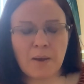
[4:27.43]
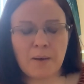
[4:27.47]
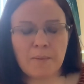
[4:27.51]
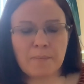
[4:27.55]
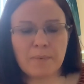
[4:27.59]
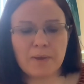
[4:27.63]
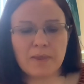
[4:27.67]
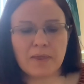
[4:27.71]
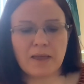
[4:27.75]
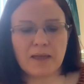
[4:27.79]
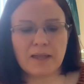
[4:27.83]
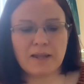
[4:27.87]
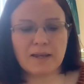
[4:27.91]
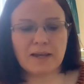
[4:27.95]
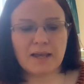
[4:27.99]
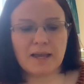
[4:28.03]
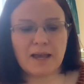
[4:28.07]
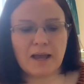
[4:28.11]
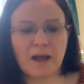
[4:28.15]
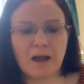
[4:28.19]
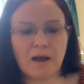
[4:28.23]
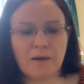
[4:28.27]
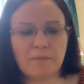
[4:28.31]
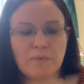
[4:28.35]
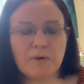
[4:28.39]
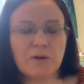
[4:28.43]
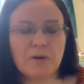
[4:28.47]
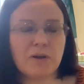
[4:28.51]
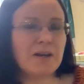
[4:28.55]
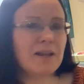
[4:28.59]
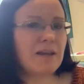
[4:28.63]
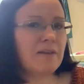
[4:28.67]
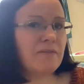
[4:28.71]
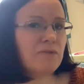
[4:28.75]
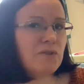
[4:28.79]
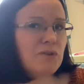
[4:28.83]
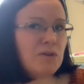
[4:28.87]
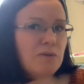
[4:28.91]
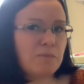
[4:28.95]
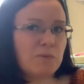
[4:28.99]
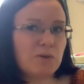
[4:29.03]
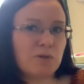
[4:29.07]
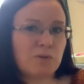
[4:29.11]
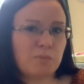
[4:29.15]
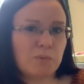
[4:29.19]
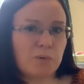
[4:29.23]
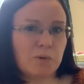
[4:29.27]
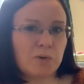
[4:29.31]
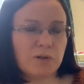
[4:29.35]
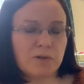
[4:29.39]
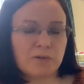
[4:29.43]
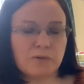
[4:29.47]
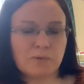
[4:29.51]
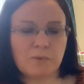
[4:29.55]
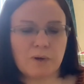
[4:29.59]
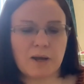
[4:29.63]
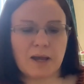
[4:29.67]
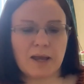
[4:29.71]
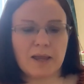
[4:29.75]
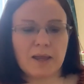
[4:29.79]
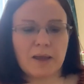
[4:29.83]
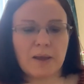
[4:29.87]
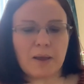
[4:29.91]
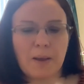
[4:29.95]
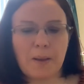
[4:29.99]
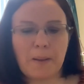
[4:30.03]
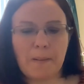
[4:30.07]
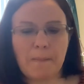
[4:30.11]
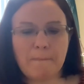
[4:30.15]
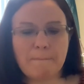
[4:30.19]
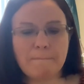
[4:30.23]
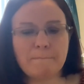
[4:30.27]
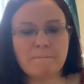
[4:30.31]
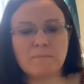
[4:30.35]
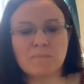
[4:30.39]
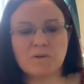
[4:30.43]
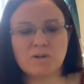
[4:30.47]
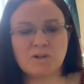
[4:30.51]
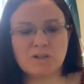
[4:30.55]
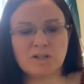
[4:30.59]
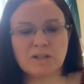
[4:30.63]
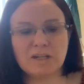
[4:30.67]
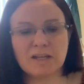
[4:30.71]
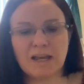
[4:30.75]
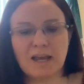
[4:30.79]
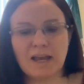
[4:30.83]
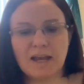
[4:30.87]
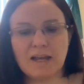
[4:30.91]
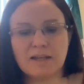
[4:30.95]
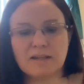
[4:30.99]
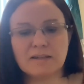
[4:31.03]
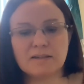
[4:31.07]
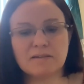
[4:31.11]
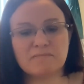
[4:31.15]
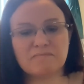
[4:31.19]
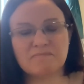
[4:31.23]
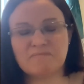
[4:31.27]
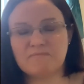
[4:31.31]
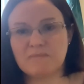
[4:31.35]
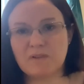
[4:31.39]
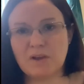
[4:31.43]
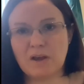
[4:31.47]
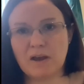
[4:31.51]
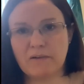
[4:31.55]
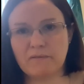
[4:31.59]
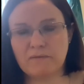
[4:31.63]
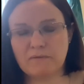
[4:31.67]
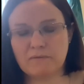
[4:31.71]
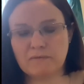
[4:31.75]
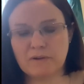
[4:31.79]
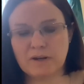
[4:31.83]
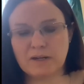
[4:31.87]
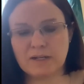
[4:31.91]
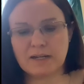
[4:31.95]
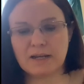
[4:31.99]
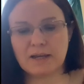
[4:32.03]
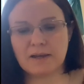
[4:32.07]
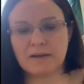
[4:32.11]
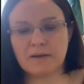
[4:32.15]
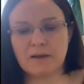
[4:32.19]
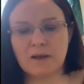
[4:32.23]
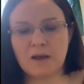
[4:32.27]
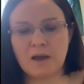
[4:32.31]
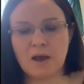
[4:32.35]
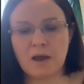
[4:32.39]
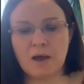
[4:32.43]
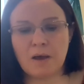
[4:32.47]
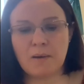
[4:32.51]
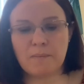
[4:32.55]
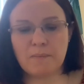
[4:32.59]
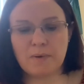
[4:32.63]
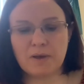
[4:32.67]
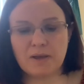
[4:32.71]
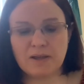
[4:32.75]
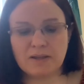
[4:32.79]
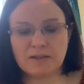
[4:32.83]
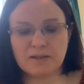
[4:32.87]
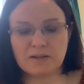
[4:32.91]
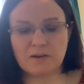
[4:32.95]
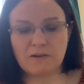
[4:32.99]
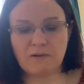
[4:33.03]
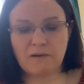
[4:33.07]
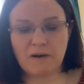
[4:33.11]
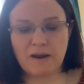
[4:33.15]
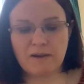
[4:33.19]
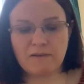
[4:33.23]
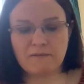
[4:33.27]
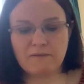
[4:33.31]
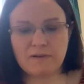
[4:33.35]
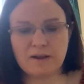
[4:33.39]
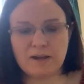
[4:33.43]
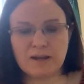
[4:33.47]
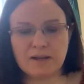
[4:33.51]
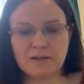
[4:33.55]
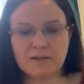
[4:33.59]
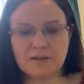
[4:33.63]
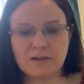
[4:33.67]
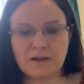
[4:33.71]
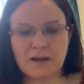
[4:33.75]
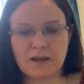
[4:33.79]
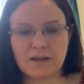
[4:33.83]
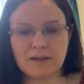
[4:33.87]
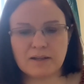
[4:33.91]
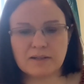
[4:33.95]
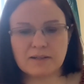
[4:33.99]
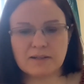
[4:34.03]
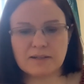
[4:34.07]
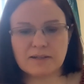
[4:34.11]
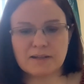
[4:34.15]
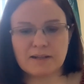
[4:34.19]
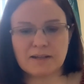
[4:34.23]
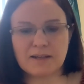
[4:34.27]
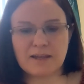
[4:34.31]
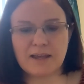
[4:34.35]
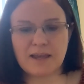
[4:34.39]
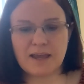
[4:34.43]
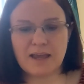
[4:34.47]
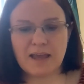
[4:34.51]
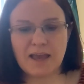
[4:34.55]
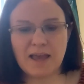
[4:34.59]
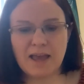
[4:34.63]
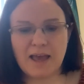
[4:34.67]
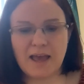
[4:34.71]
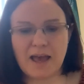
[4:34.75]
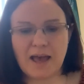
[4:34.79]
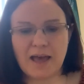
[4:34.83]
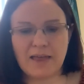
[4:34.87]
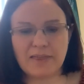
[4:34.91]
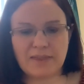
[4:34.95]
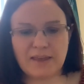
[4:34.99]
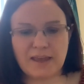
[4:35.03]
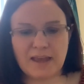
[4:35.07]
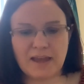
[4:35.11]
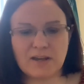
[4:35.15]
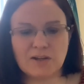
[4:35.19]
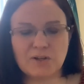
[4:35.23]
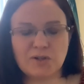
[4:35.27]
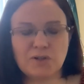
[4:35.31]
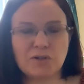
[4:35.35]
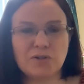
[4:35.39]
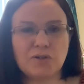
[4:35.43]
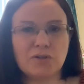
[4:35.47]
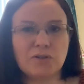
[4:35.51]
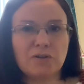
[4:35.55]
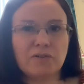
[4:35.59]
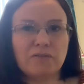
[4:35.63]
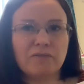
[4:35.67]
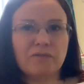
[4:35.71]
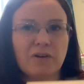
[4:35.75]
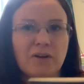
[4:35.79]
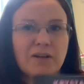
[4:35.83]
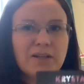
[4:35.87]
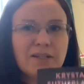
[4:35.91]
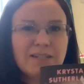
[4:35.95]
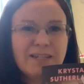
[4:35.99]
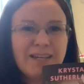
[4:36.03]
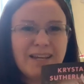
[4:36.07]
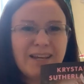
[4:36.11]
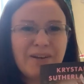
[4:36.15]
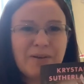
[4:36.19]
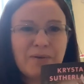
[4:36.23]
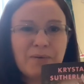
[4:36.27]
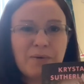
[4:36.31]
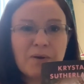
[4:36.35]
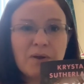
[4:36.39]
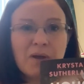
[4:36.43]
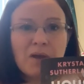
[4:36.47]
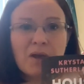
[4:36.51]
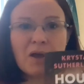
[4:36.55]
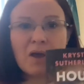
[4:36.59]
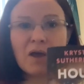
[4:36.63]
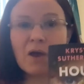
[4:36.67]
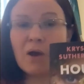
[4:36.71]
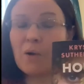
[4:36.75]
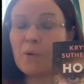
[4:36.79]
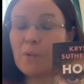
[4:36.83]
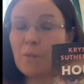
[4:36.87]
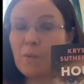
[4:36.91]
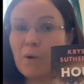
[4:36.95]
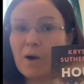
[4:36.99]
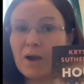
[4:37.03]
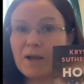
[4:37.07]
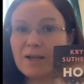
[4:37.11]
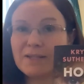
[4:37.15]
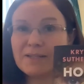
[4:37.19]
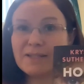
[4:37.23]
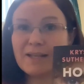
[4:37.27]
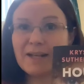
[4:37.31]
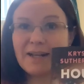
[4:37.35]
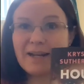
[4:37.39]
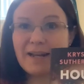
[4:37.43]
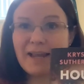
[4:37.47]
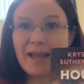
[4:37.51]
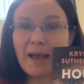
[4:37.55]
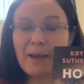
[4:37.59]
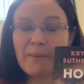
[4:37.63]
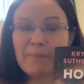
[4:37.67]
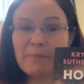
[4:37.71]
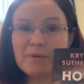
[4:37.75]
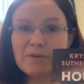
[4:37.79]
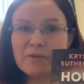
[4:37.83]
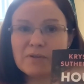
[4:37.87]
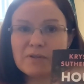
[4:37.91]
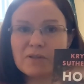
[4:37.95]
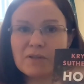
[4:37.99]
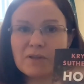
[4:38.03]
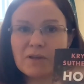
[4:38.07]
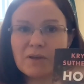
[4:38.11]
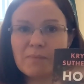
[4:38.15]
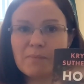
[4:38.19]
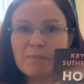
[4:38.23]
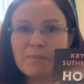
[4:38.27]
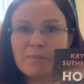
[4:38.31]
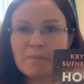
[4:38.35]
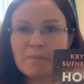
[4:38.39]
But then, I'm not going to give too much spoilers away, just in case you haven't read it. But it's a great read, and at the end you do find out what exactly happened to them.